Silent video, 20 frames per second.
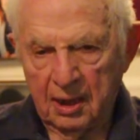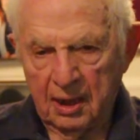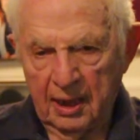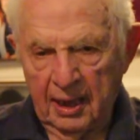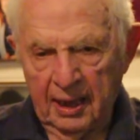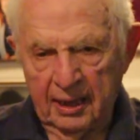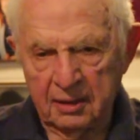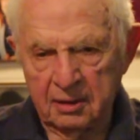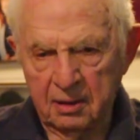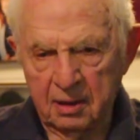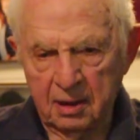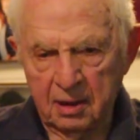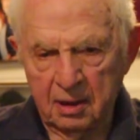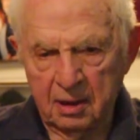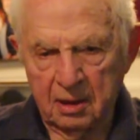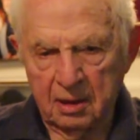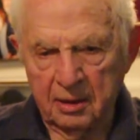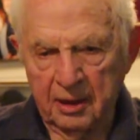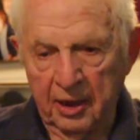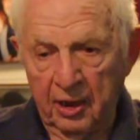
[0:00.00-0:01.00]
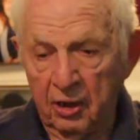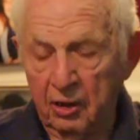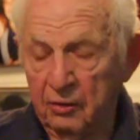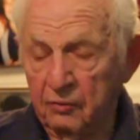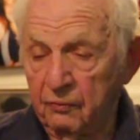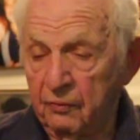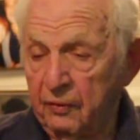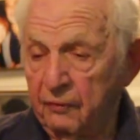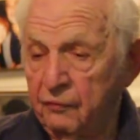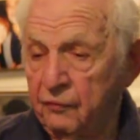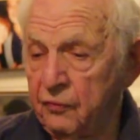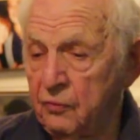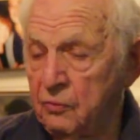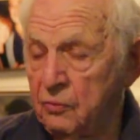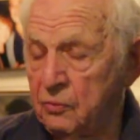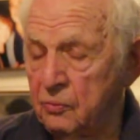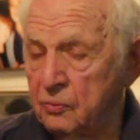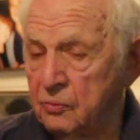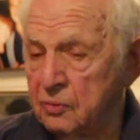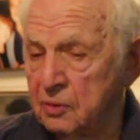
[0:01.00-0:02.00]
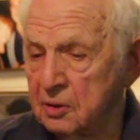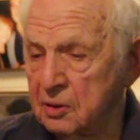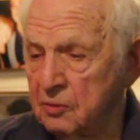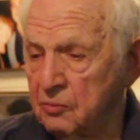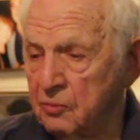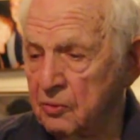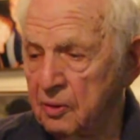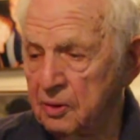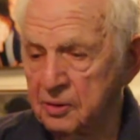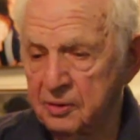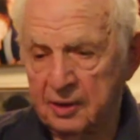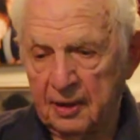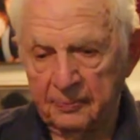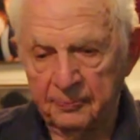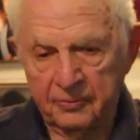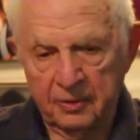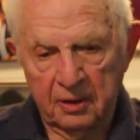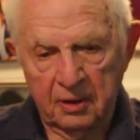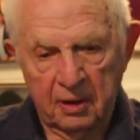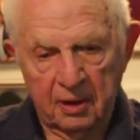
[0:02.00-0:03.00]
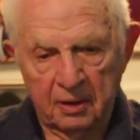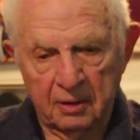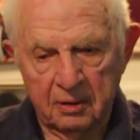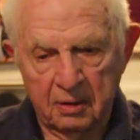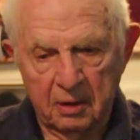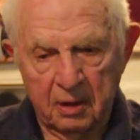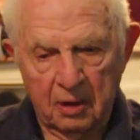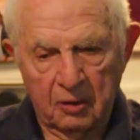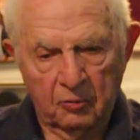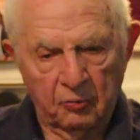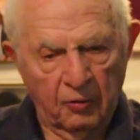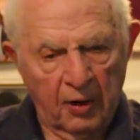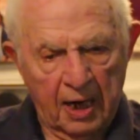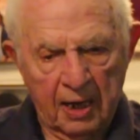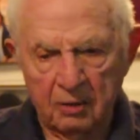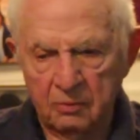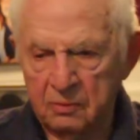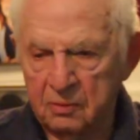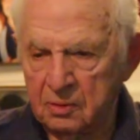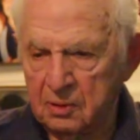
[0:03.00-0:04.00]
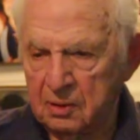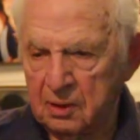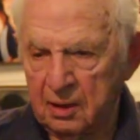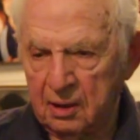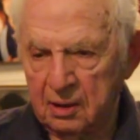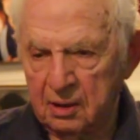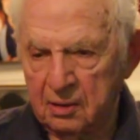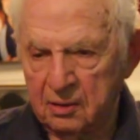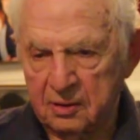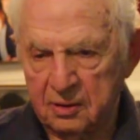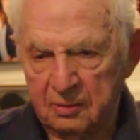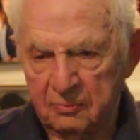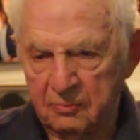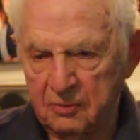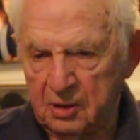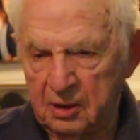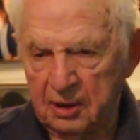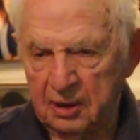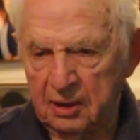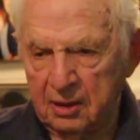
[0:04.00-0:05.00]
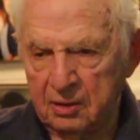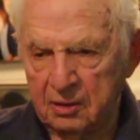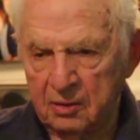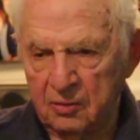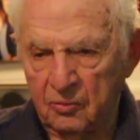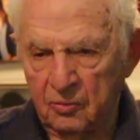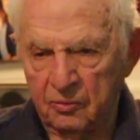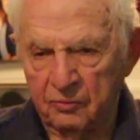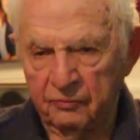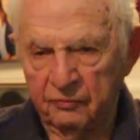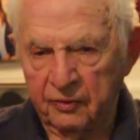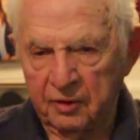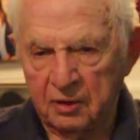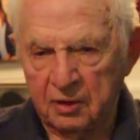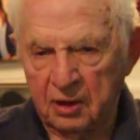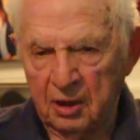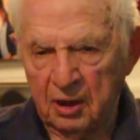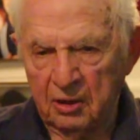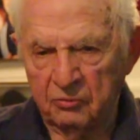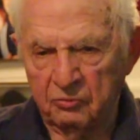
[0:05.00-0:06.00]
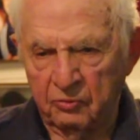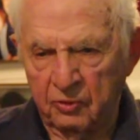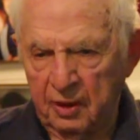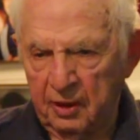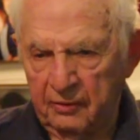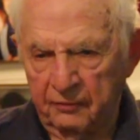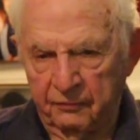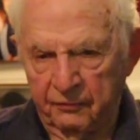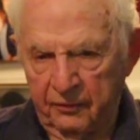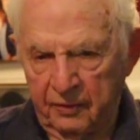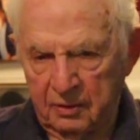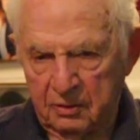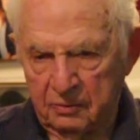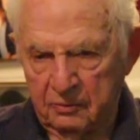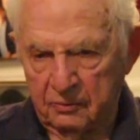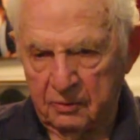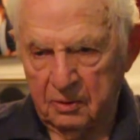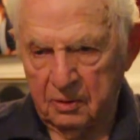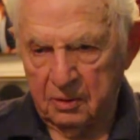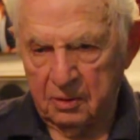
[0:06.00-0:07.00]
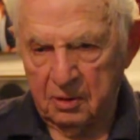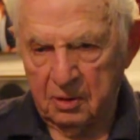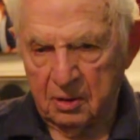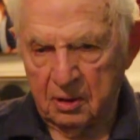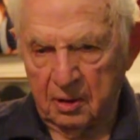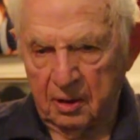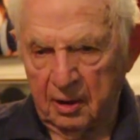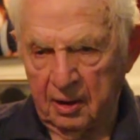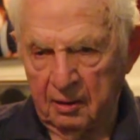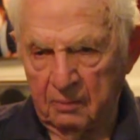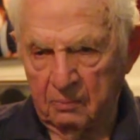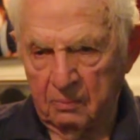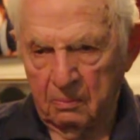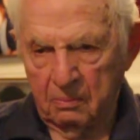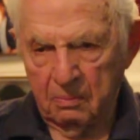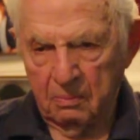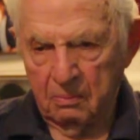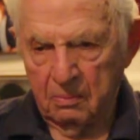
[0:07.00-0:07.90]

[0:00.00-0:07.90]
and they are refused or accepted on grounds that are something totally irrelevant to them.